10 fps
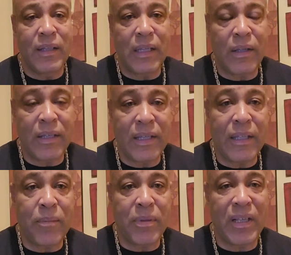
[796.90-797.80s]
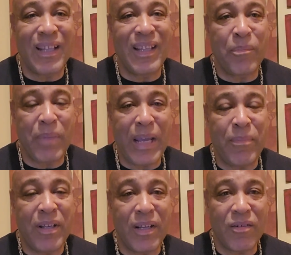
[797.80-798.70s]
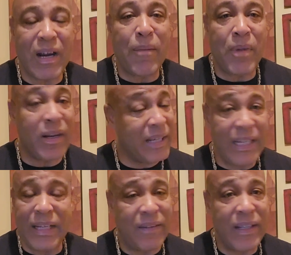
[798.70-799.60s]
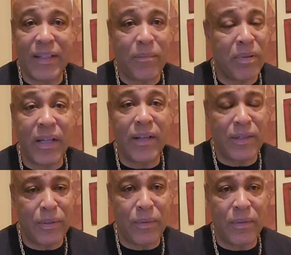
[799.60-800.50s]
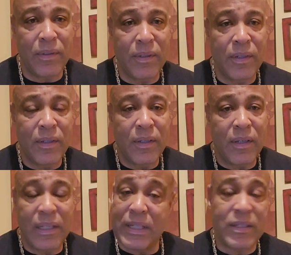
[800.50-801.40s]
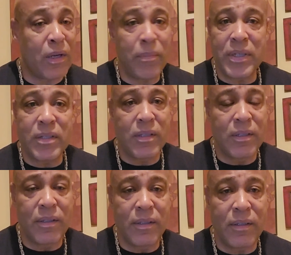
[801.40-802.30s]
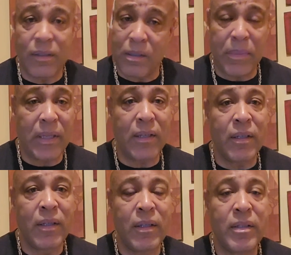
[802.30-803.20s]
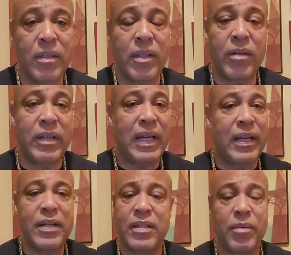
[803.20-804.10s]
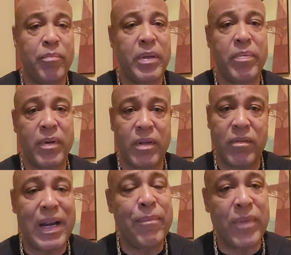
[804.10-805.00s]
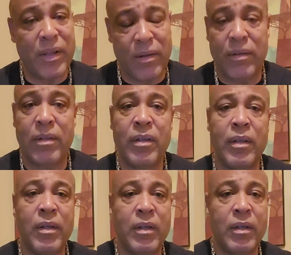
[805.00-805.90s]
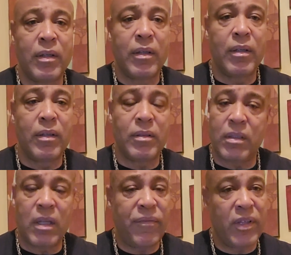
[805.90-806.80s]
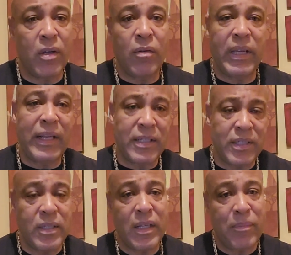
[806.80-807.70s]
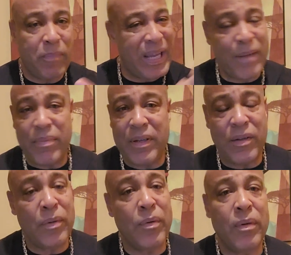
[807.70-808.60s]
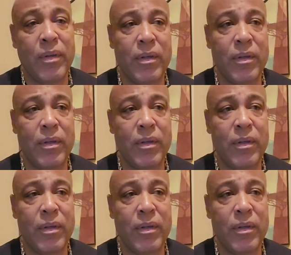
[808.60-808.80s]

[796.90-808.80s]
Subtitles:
they only end up killing the baby and the grandma. They didn't even hit the blood dude and his homies. You know what I mean? So here you got innocent people and a grandmother, this lovely old lady, she and the baby dude.